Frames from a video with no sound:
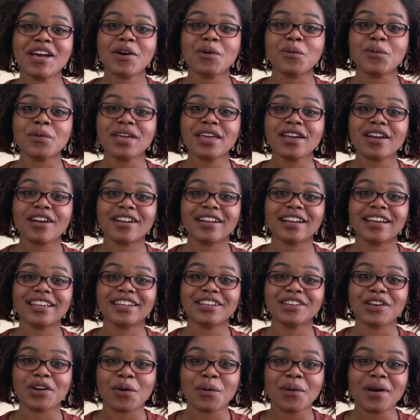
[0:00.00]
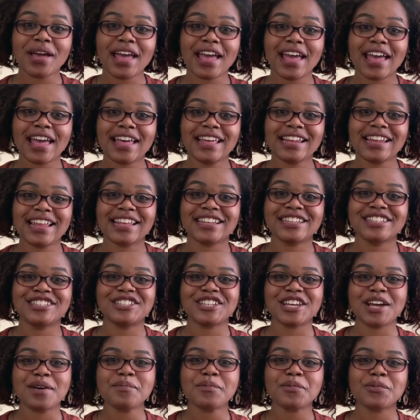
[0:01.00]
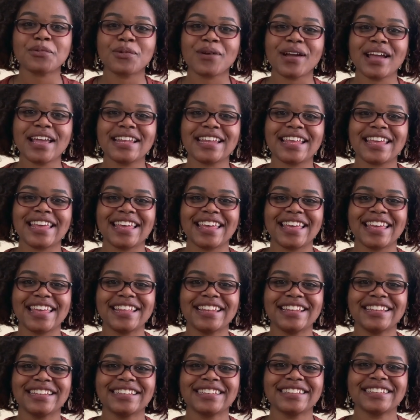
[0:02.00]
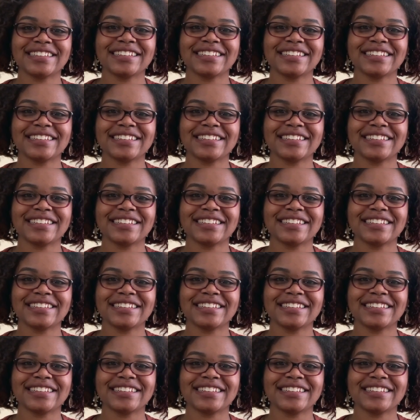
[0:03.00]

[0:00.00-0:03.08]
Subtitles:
We are going to go ahead and jump right in.